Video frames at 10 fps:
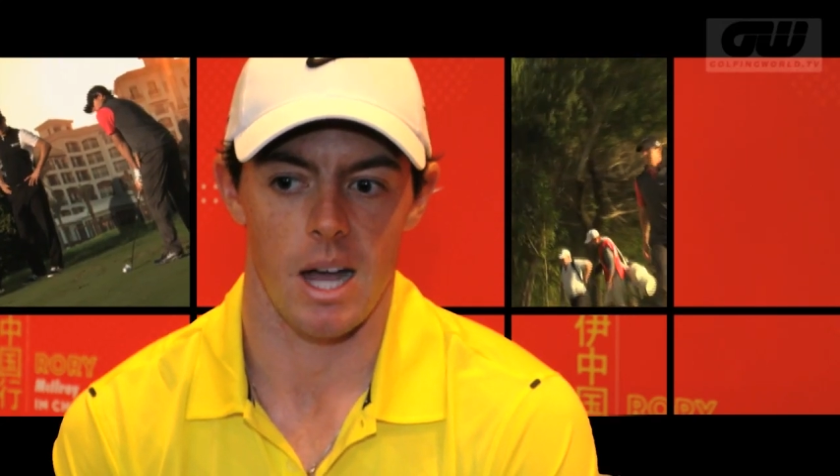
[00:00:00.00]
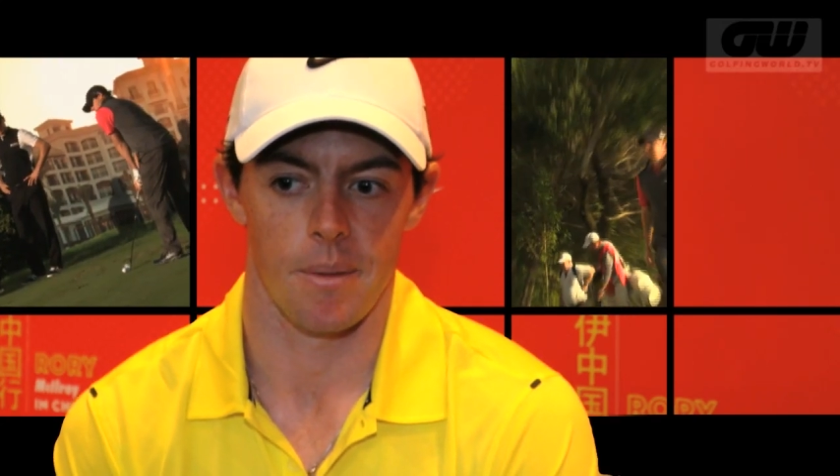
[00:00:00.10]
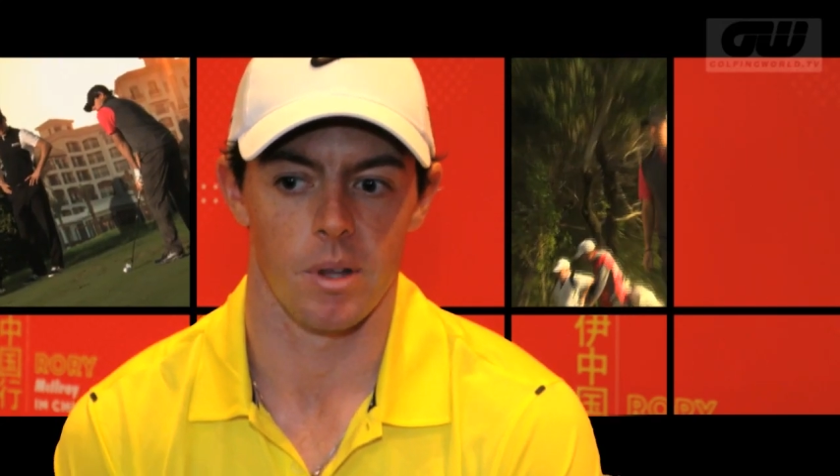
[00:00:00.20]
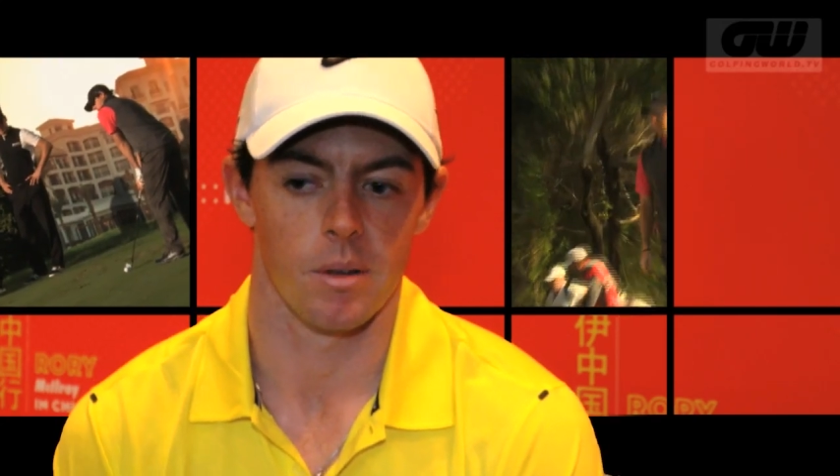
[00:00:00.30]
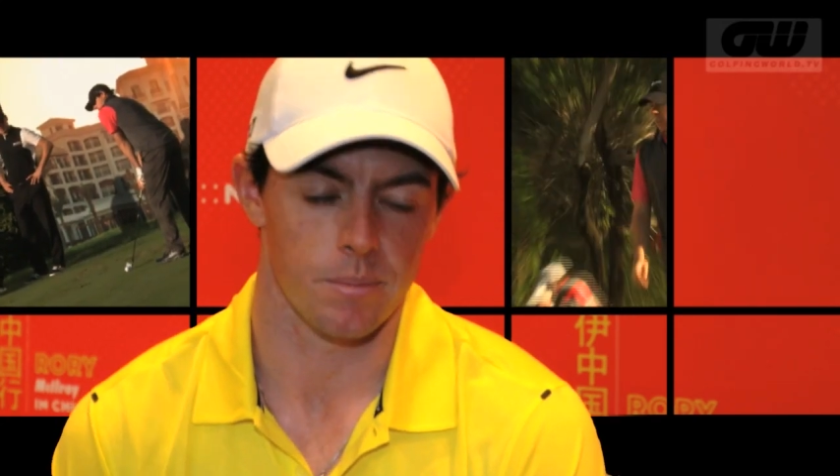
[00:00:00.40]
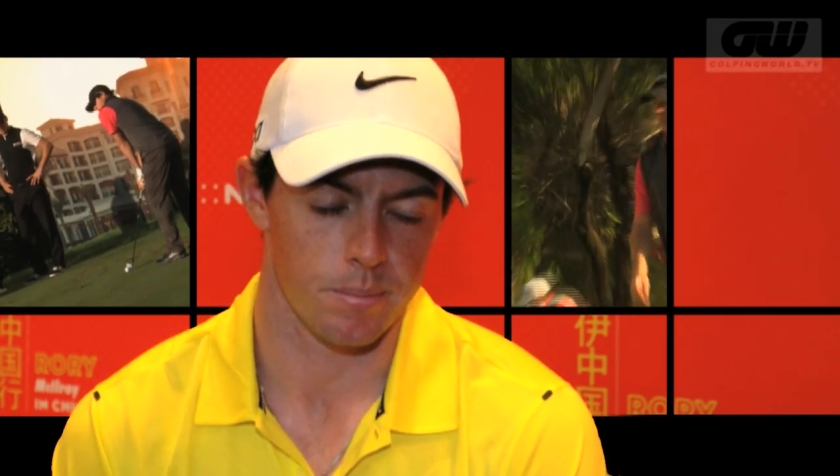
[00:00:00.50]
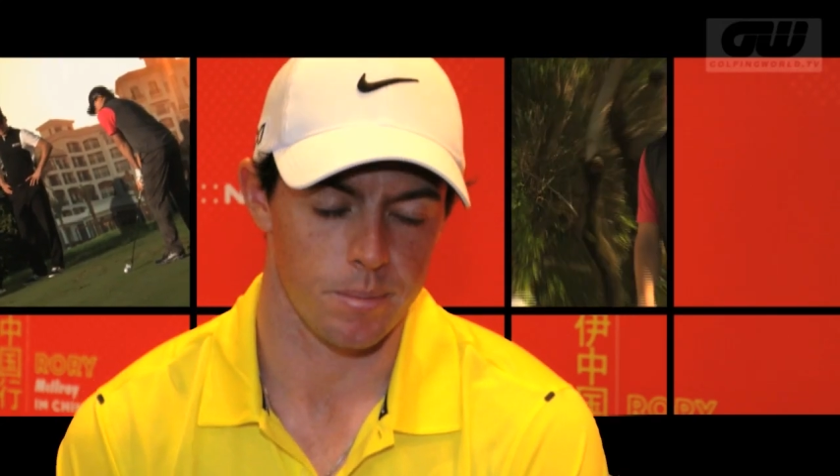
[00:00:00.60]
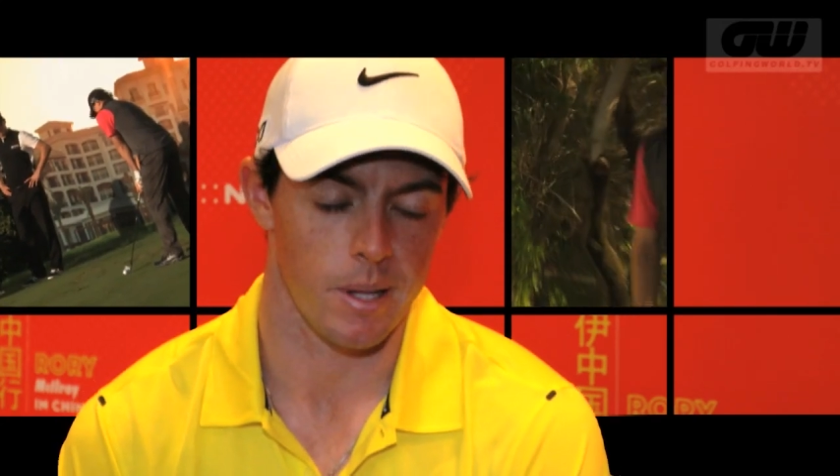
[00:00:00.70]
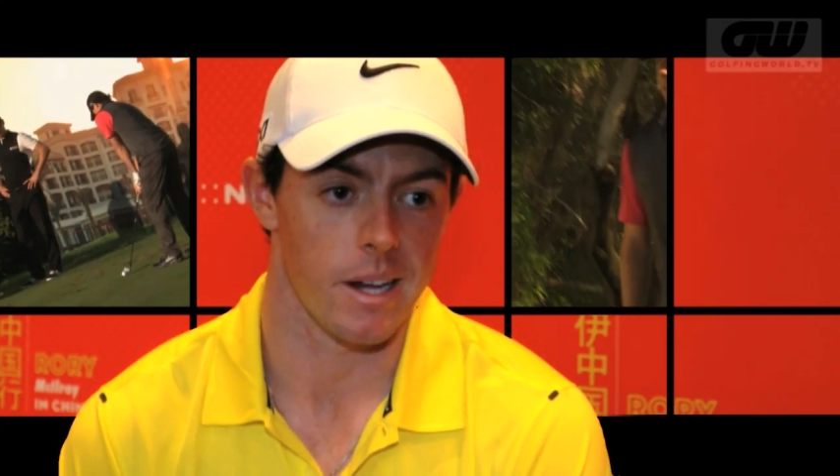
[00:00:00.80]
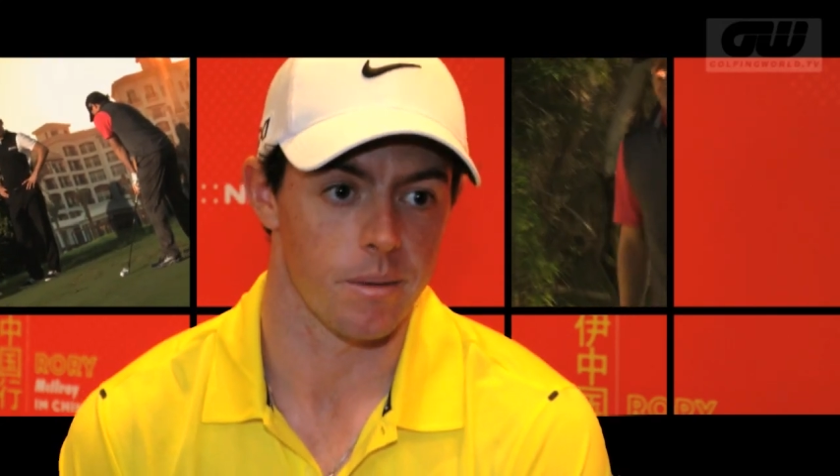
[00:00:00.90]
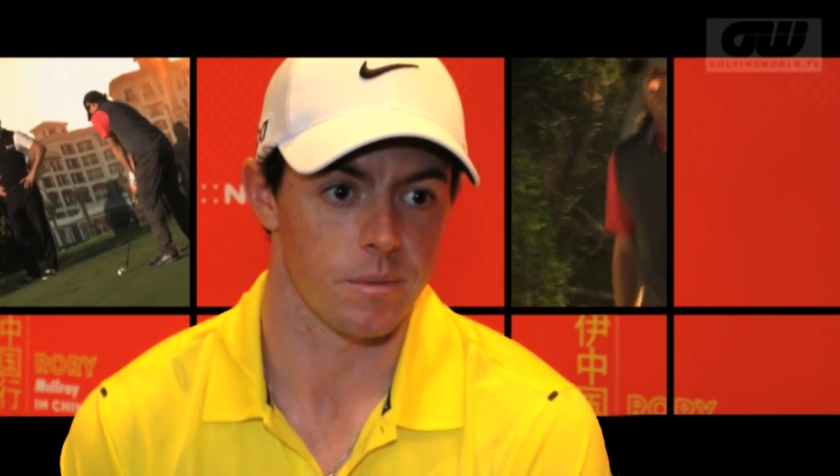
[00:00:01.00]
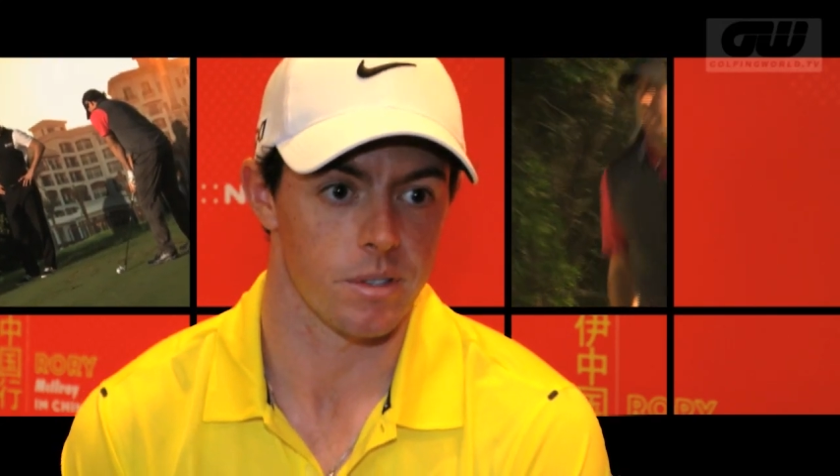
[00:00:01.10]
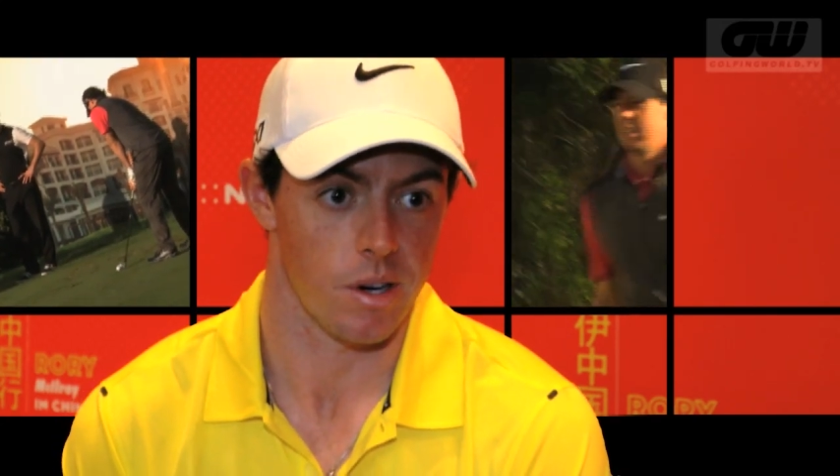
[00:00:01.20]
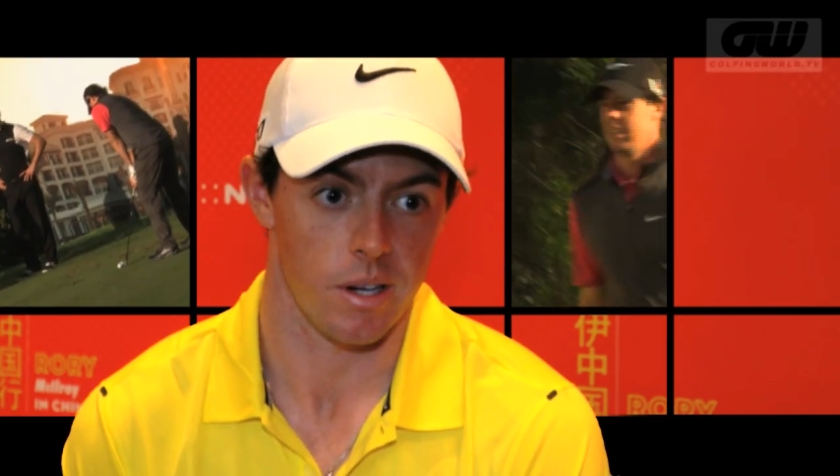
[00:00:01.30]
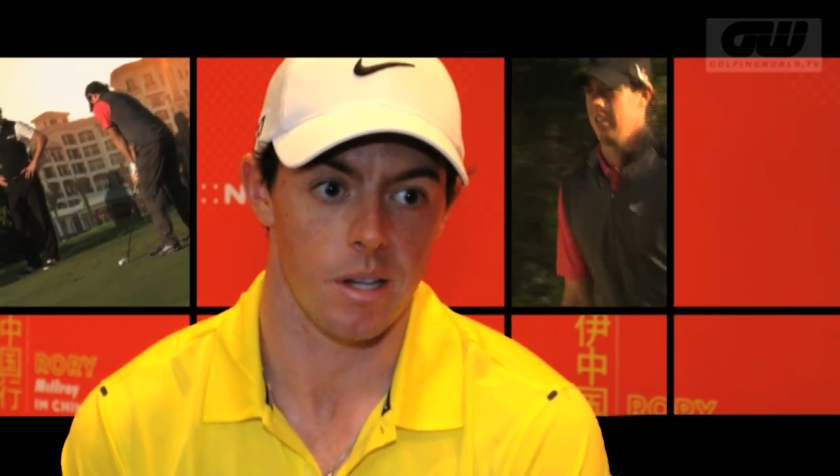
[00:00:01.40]
I'm not playing in
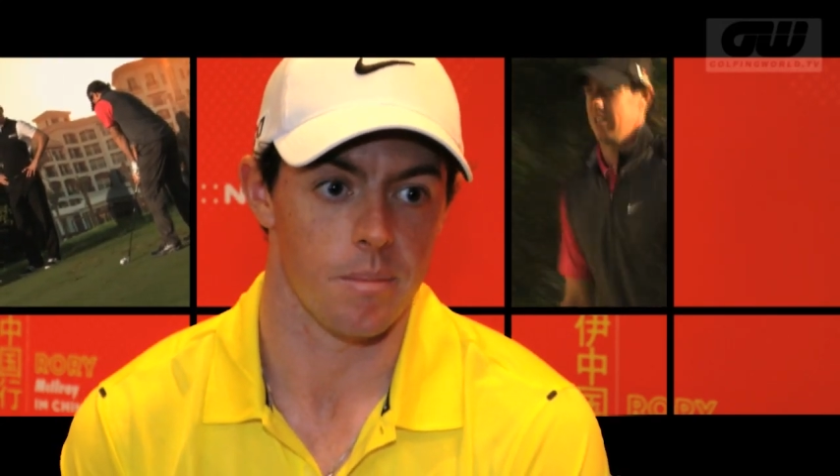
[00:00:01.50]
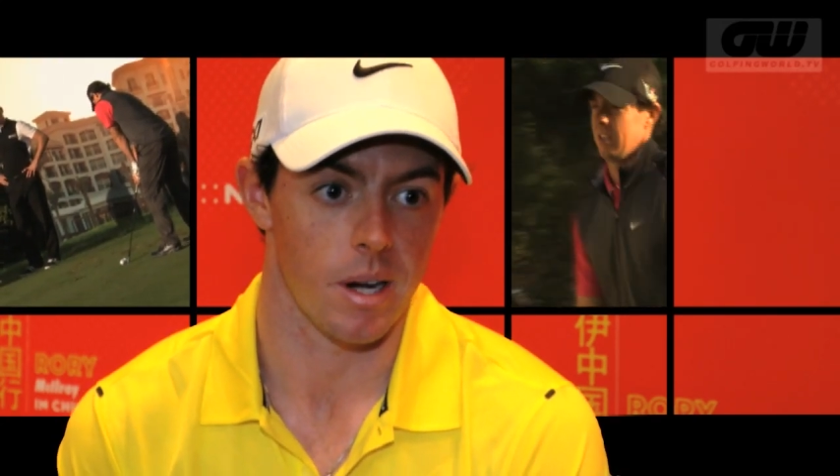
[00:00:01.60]
Turkey,